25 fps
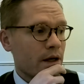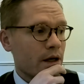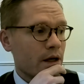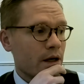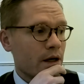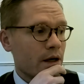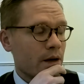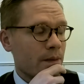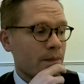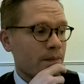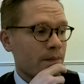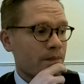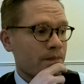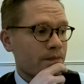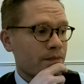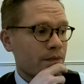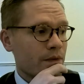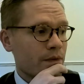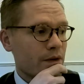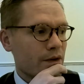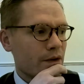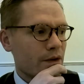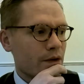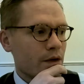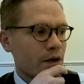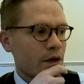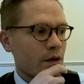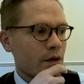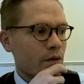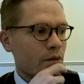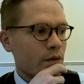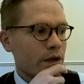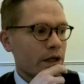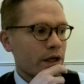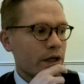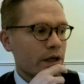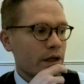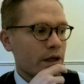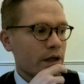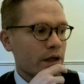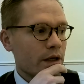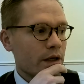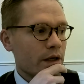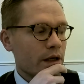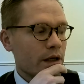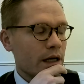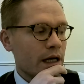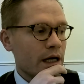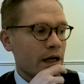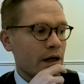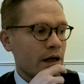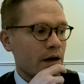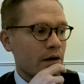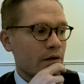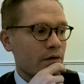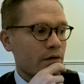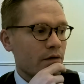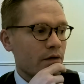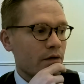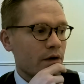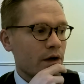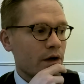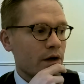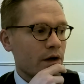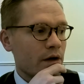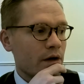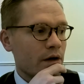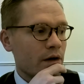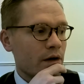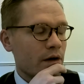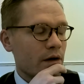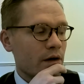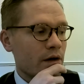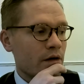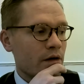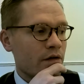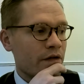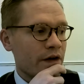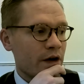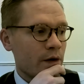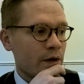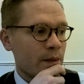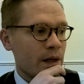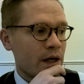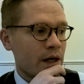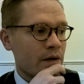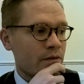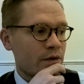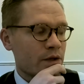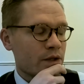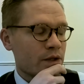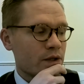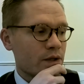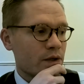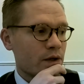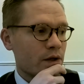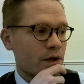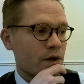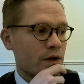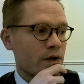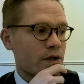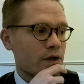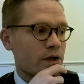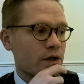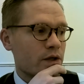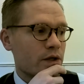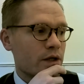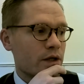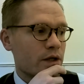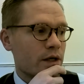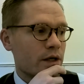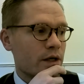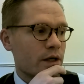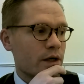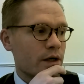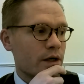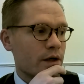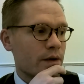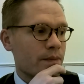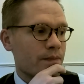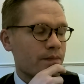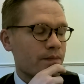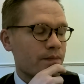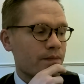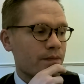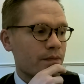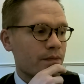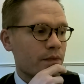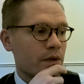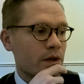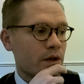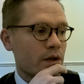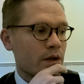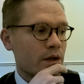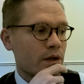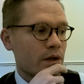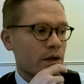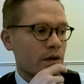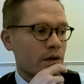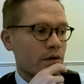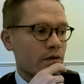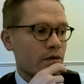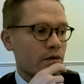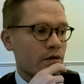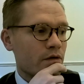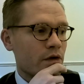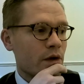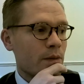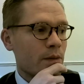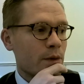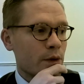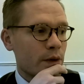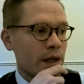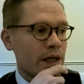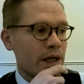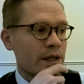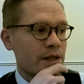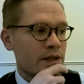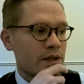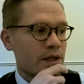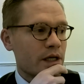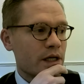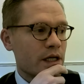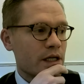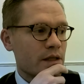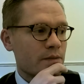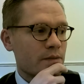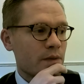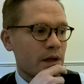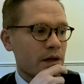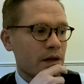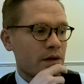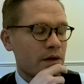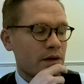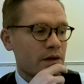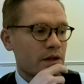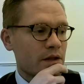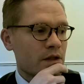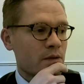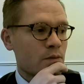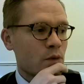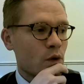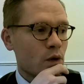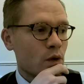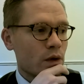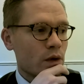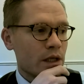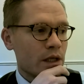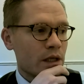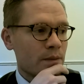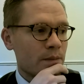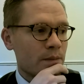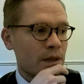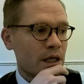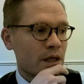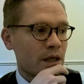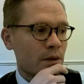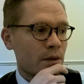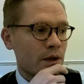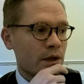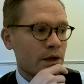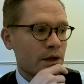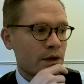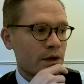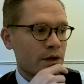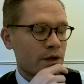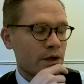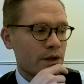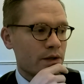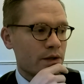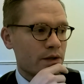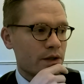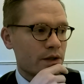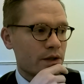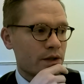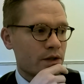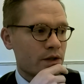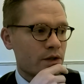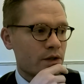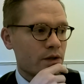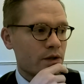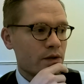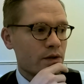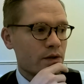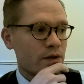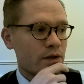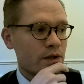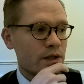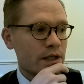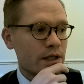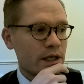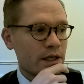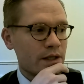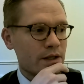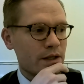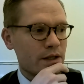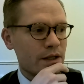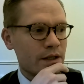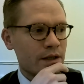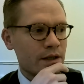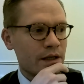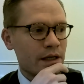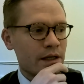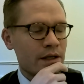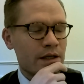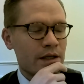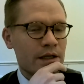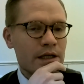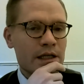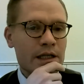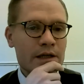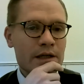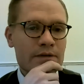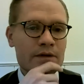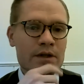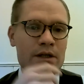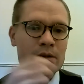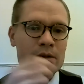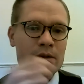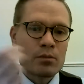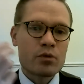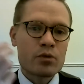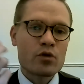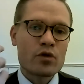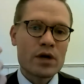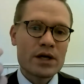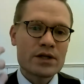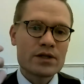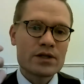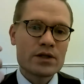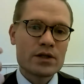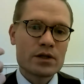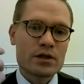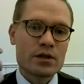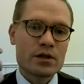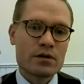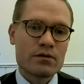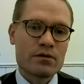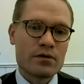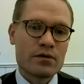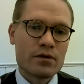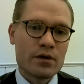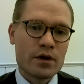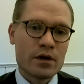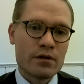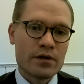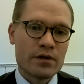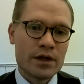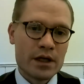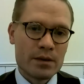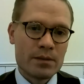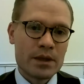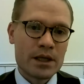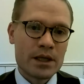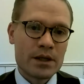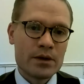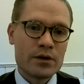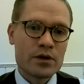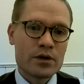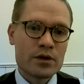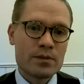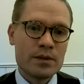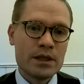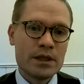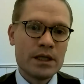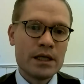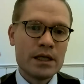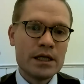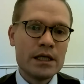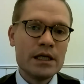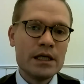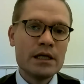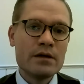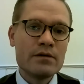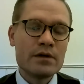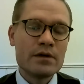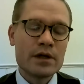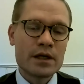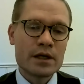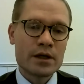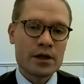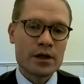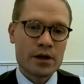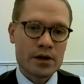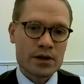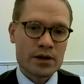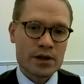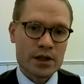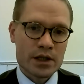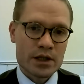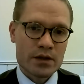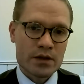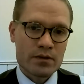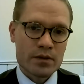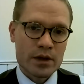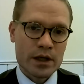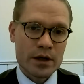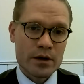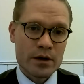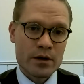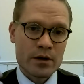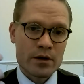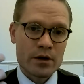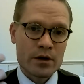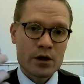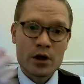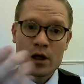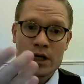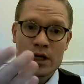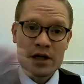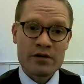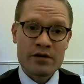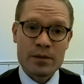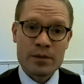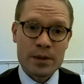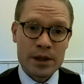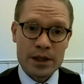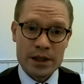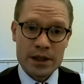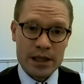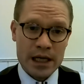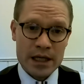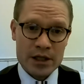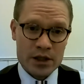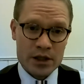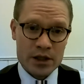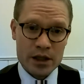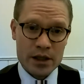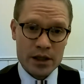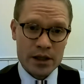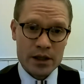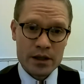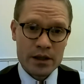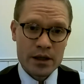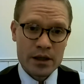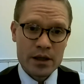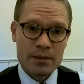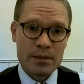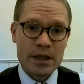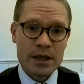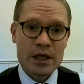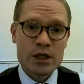Um, we have a fair amount of research um, from the United States, but I think this is broadly applicable in other contexts too, suggesting that the, even the presence of, of independent news media, even in contexts where not everybody actually